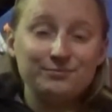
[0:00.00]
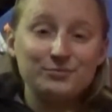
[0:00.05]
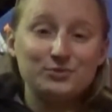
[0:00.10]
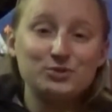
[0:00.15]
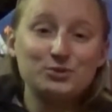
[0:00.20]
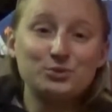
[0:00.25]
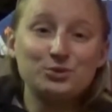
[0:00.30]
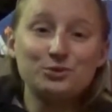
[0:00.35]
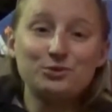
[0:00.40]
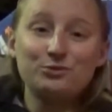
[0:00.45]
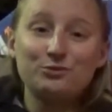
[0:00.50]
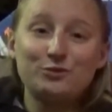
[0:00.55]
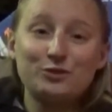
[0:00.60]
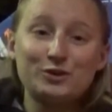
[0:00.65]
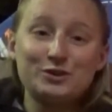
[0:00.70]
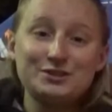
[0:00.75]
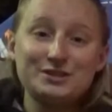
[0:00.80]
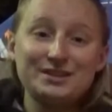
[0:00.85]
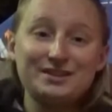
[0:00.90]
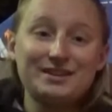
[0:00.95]
Well,
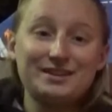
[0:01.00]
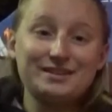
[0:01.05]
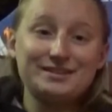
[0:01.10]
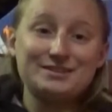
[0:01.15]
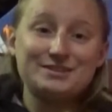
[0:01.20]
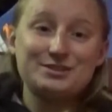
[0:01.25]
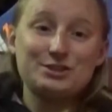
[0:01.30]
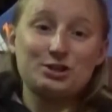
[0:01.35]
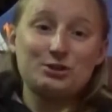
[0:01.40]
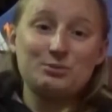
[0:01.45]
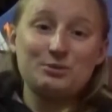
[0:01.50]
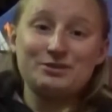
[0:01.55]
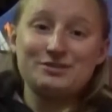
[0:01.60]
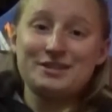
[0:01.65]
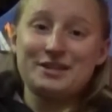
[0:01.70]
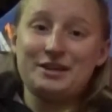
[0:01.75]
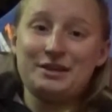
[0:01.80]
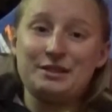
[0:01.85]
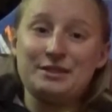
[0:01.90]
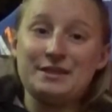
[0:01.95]
first I'd like to start by
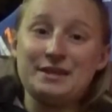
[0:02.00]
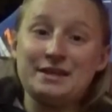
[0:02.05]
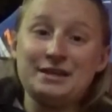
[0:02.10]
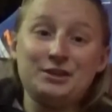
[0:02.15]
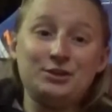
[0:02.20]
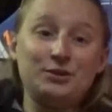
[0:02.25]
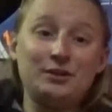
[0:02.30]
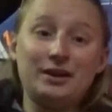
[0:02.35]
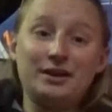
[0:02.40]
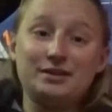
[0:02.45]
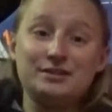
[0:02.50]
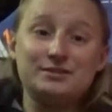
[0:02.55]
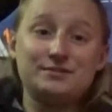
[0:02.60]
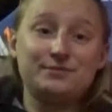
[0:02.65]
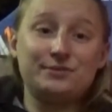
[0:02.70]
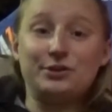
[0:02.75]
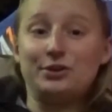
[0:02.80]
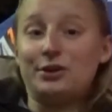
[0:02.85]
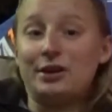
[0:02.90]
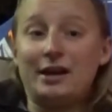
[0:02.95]
saying thank you guys
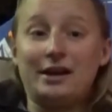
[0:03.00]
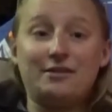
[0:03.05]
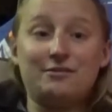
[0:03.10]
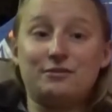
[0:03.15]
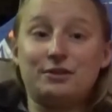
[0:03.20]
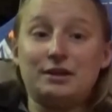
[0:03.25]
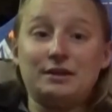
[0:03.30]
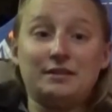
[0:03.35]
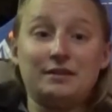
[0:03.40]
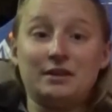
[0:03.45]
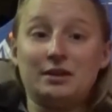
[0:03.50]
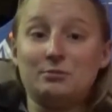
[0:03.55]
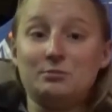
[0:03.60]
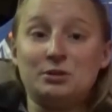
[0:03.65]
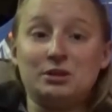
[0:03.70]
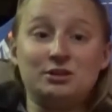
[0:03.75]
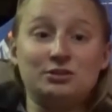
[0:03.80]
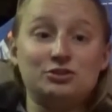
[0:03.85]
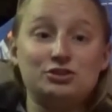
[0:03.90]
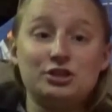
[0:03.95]
for everything. I
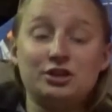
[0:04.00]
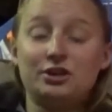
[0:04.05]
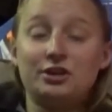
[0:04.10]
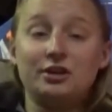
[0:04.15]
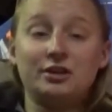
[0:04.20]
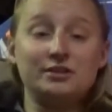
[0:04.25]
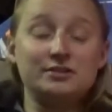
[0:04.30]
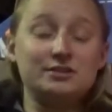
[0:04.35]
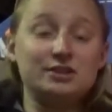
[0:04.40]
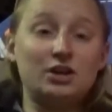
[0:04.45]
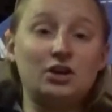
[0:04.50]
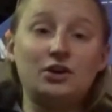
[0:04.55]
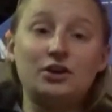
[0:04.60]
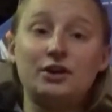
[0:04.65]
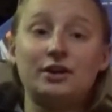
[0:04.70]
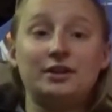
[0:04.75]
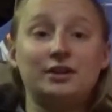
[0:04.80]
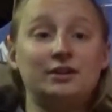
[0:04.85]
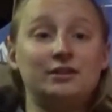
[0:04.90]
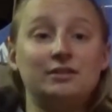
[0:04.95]
mean, cheering us
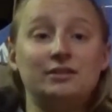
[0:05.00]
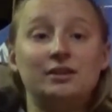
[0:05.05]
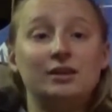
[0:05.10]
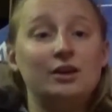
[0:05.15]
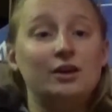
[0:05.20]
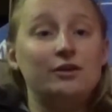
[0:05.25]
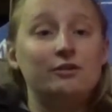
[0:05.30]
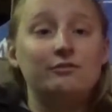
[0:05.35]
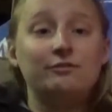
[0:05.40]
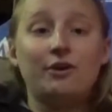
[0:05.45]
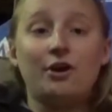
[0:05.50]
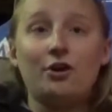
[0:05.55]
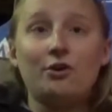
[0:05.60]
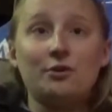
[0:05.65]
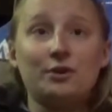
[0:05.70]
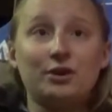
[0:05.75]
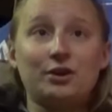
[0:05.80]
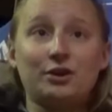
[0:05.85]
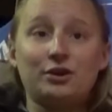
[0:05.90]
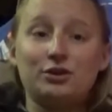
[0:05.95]
on and
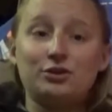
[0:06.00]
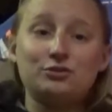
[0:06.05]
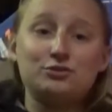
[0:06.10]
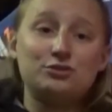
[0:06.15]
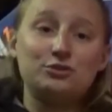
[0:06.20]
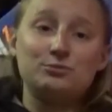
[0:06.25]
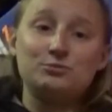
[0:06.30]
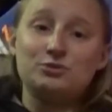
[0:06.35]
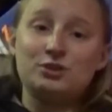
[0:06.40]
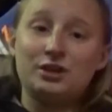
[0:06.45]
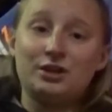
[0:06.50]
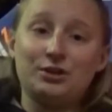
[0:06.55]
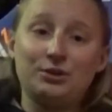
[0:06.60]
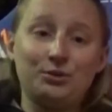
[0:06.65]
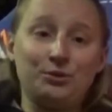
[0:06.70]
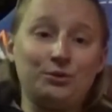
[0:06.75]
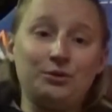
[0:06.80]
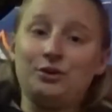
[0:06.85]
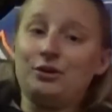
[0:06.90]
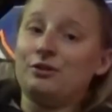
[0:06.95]
following our YouTube
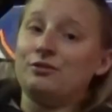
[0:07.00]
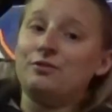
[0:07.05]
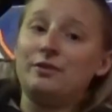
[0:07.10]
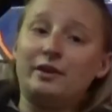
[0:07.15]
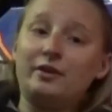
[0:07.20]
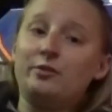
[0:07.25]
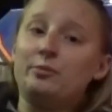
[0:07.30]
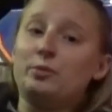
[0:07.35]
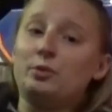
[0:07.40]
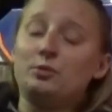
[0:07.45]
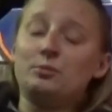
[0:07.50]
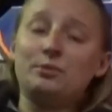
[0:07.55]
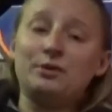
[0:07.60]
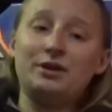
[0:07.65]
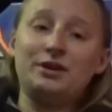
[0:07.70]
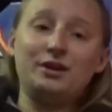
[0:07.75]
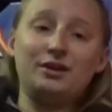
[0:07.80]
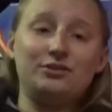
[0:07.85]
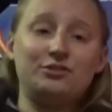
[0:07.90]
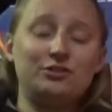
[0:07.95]
channel and our Facebook
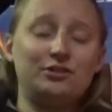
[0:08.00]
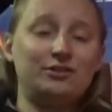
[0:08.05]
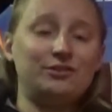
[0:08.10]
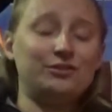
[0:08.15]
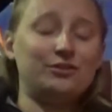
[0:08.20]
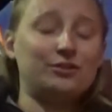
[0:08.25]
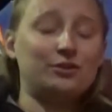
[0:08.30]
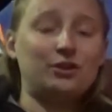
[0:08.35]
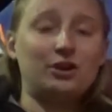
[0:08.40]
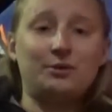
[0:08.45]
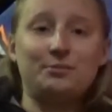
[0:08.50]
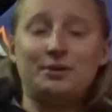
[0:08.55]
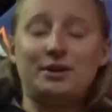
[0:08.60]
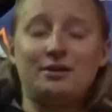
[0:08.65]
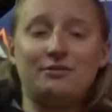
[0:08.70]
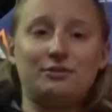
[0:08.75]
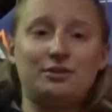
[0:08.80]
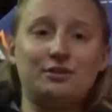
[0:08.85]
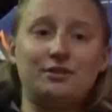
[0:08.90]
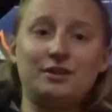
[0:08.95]
page and Instagram and
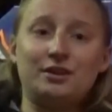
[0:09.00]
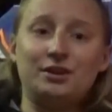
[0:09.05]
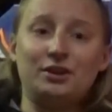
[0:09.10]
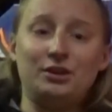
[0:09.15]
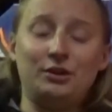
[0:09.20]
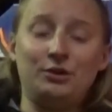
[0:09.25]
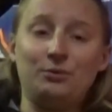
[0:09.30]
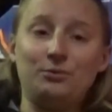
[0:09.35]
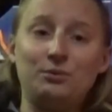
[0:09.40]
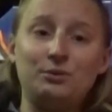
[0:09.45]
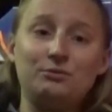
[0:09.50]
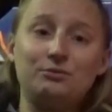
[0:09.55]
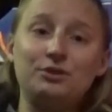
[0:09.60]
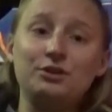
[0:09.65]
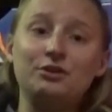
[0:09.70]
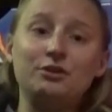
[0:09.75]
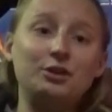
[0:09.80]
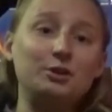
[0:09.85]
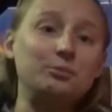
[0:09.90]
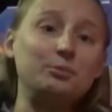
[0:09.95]
everything. You know, we
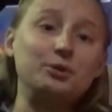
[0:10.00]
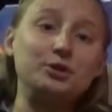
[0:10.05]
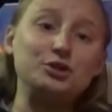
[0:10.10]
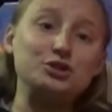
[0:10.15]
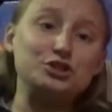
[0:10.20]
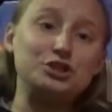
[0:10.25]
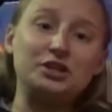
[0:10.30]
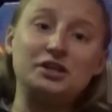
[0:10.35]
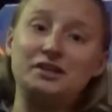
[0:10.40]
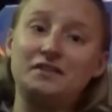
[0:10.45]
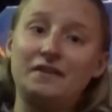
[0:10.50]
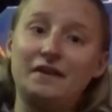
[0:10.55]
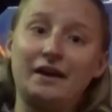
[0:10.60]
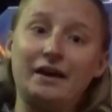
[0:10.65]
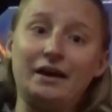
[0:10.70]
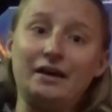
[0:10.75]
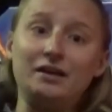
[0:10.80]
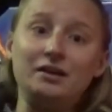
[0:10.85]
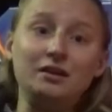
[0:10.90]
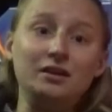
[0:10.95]
really appreciate
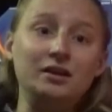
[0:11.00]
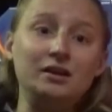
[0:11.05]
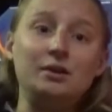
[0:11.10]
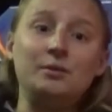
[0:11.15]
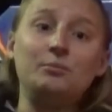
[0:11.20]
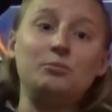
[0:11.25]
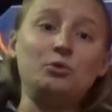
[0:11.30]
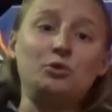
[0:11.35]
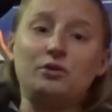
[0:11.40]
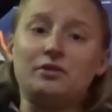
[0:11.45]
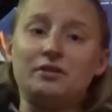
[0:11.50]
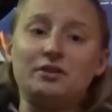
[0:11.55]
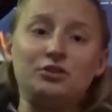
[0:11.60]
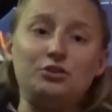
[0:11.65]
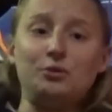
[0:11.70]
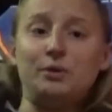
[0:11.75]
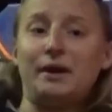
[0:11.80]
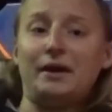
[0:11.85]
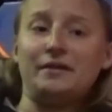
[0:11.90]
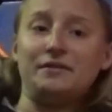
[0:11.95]
that more than
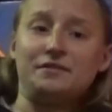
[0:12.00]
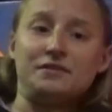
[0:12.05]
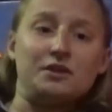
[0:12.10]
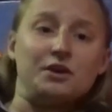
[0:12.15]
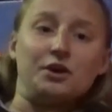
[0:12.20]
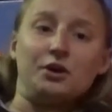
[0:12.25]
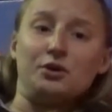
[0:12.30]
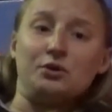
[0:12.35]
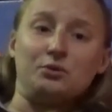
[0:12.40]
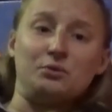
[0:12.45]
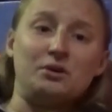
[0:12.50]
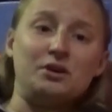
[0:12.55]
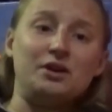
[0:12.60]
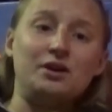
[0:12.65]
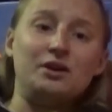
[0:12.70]
you guys know.